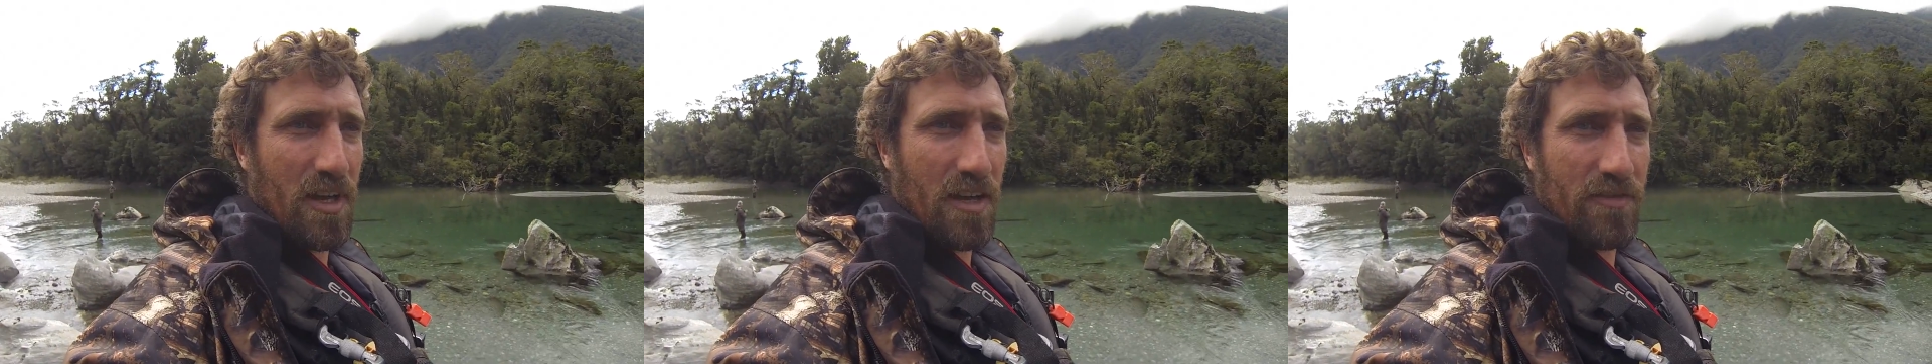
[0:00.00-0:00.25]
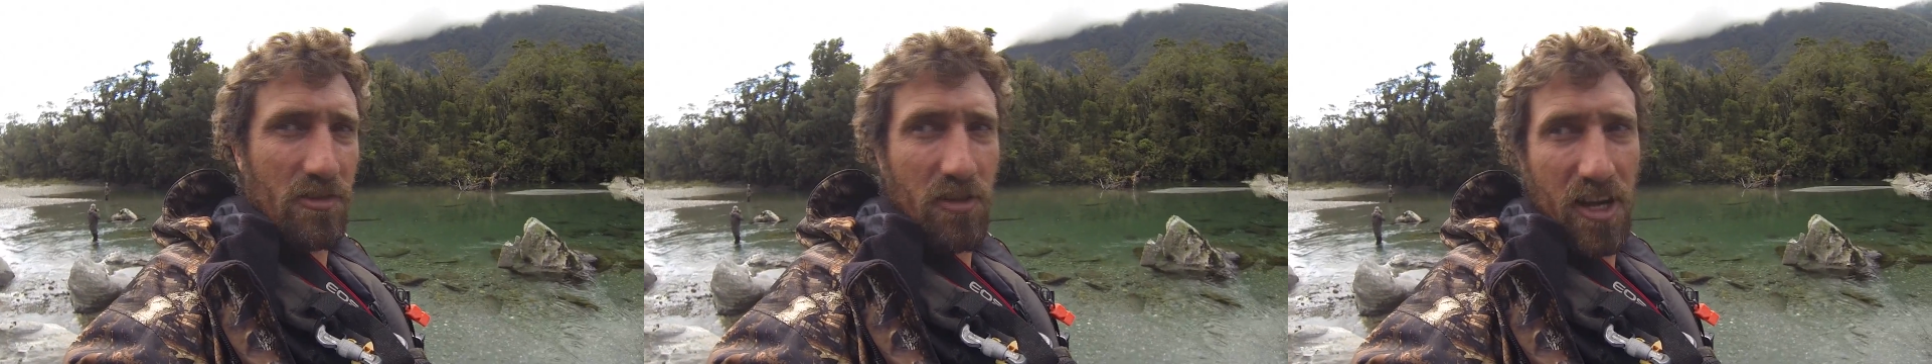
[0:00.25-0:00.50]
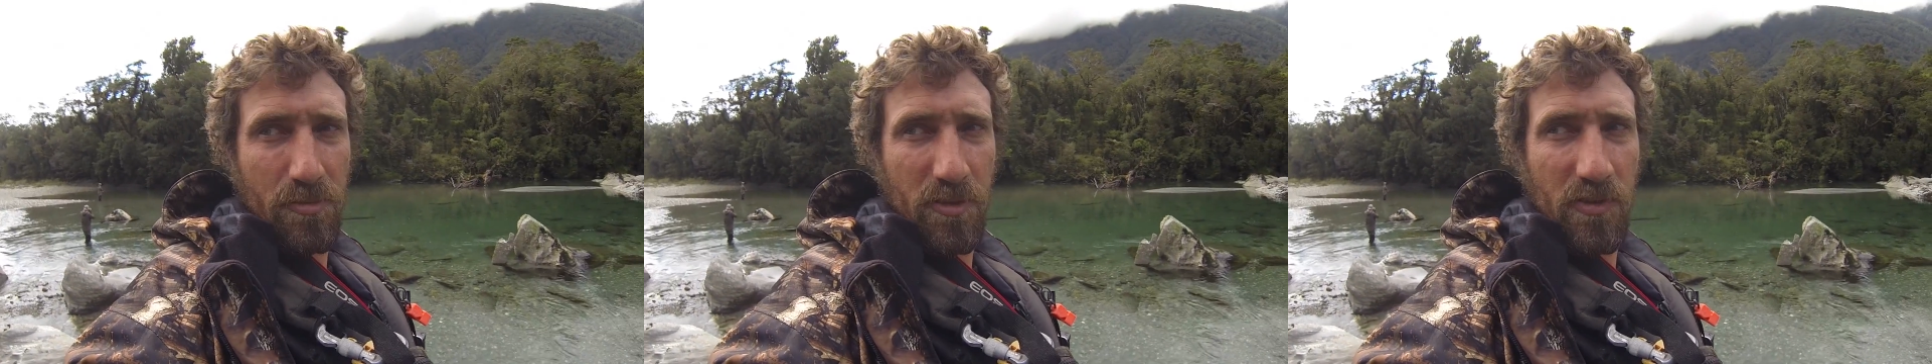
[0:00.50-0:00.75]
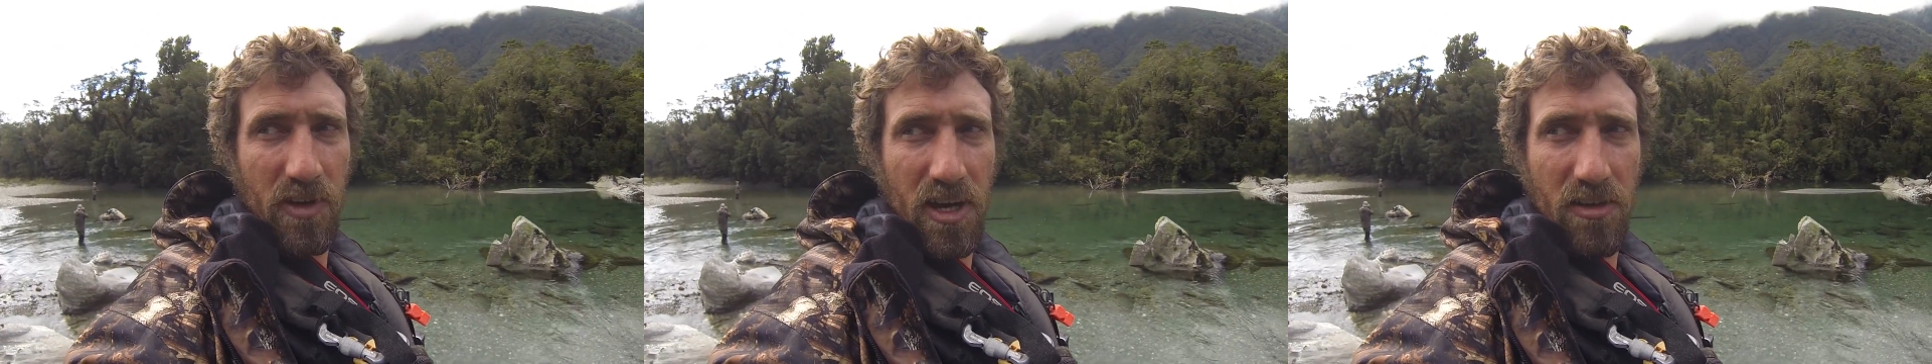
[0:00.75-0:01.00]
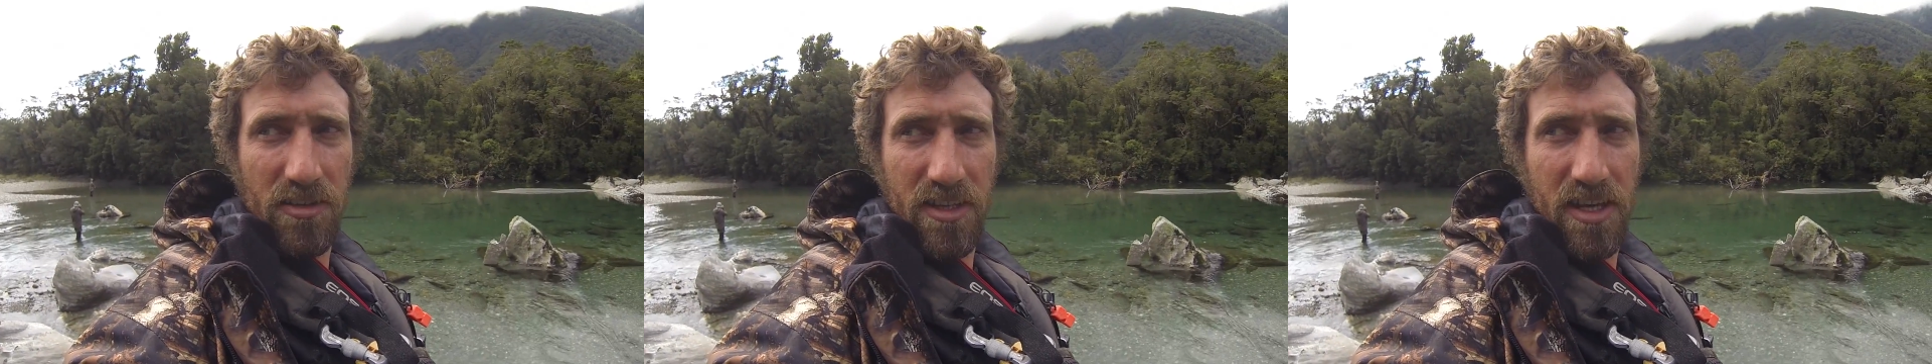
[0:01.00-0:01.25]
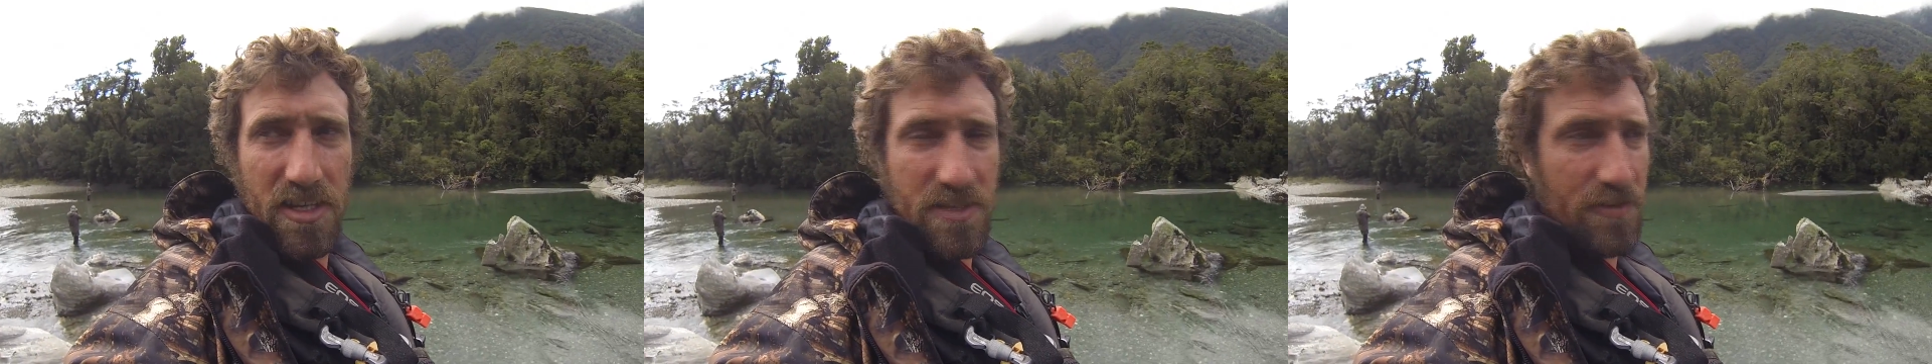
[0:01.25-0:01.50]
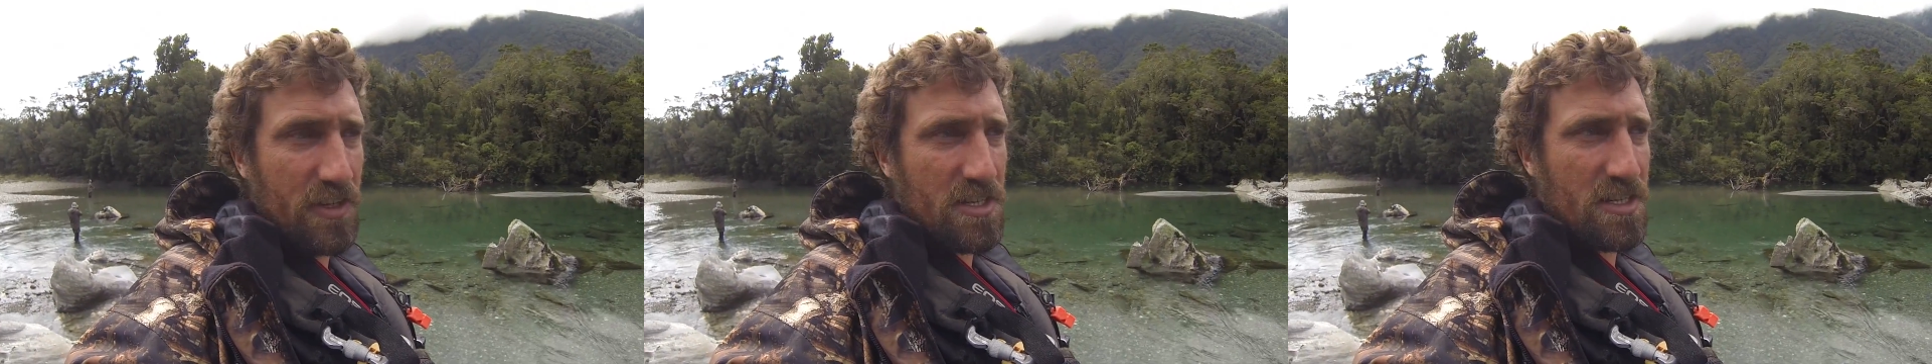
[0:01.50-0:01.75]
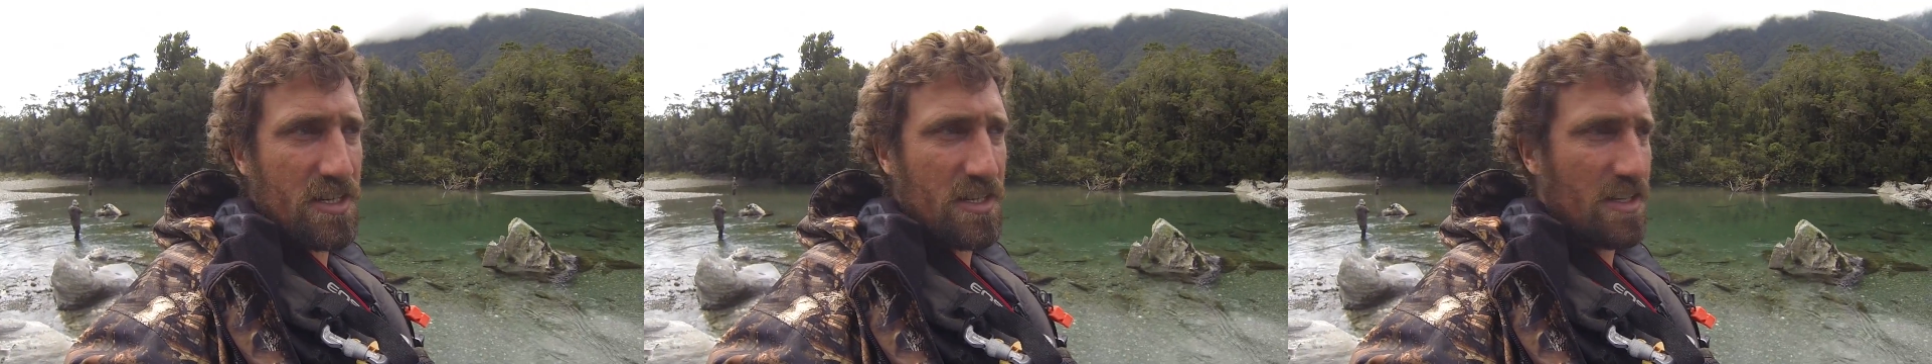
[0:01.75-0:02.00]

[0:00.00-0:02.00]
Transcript: going to have to rig up a fly rod to catch fish.